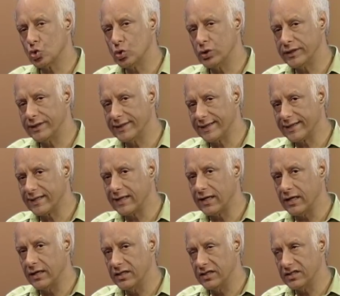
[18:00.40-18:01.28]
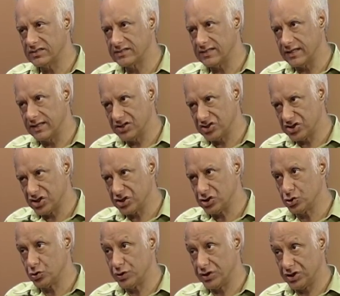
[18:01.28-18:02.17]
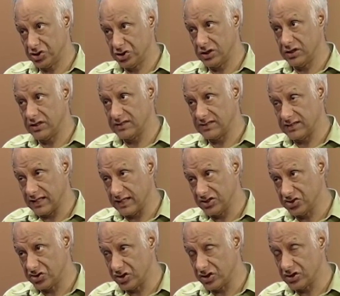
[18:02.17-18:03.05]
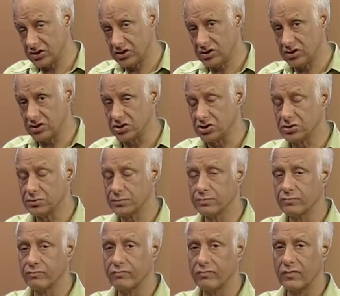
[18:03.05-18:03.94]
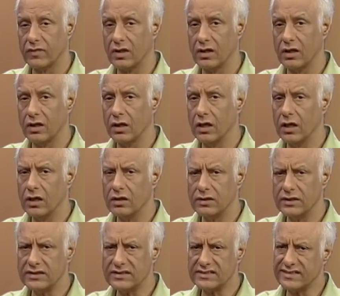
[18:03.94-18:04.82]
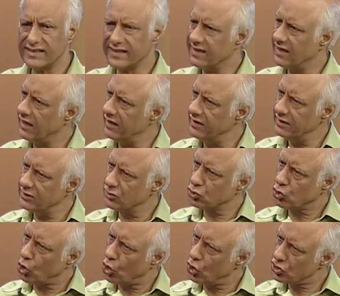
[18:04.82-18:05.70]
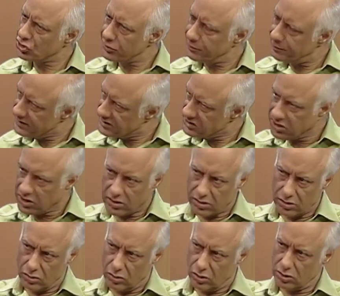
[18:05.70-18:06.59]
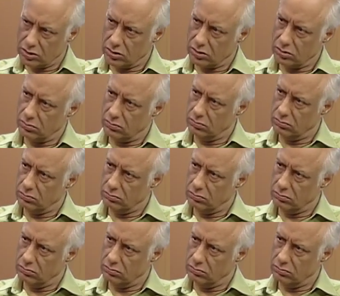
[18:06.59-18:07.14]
only decline in science education and science research, there's decline in scholarship in general also.